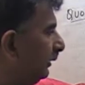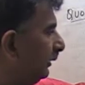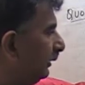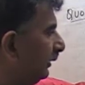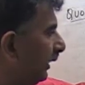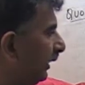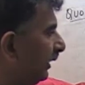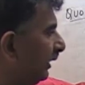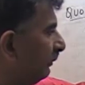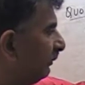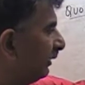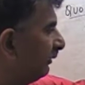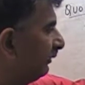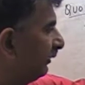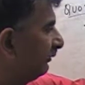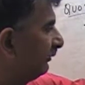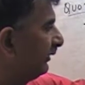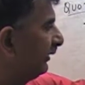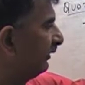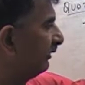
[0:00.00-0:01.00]
That number
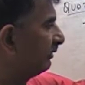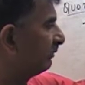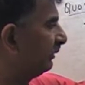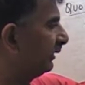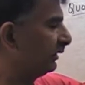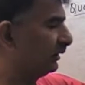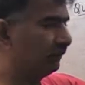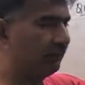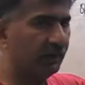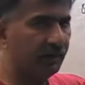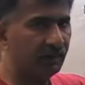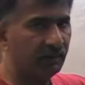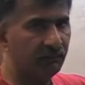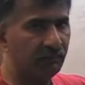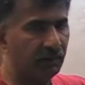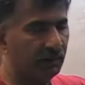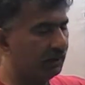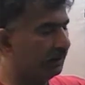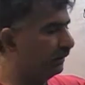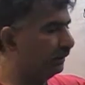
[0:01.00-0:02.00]
15 is being divided
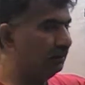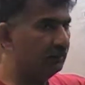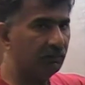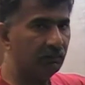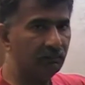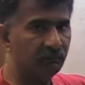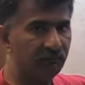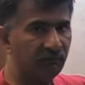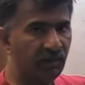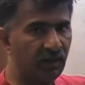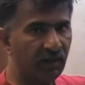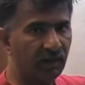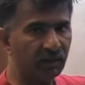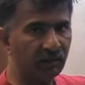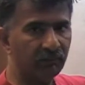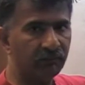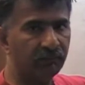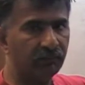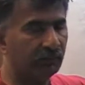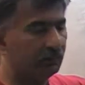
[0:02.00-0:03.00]
by
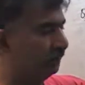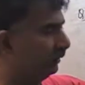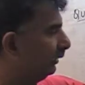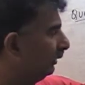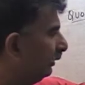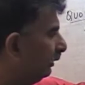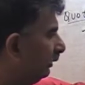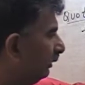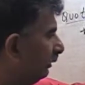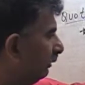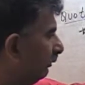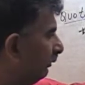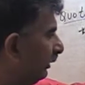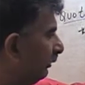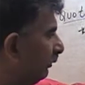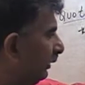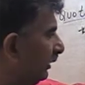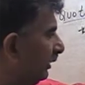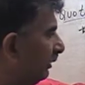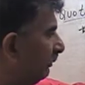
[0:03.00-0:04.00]
5. When
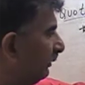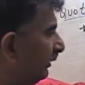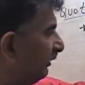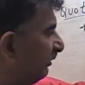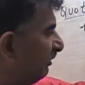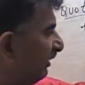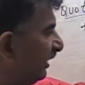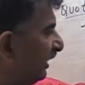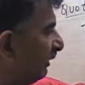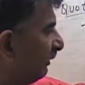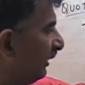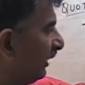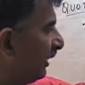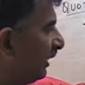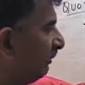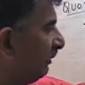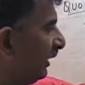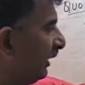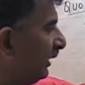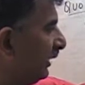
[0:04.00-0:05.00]
one number is being
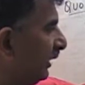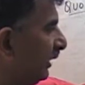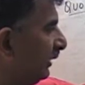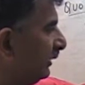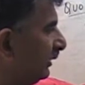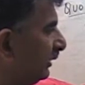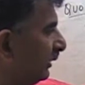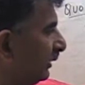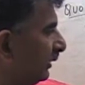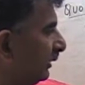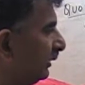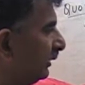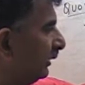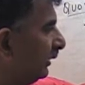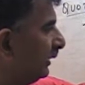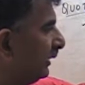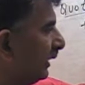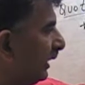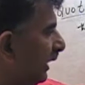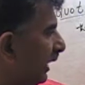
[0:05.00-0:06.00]
divided by the other,
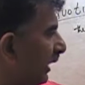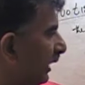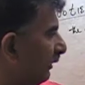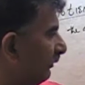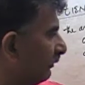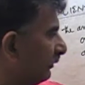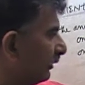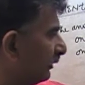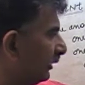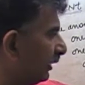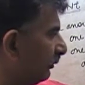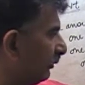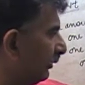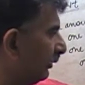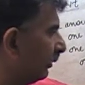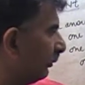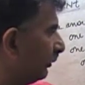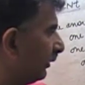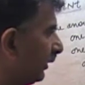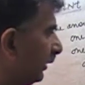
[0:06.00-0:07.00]
the answer that we
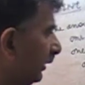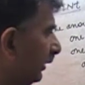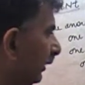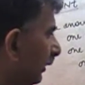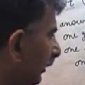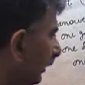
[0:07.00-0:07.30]
obtained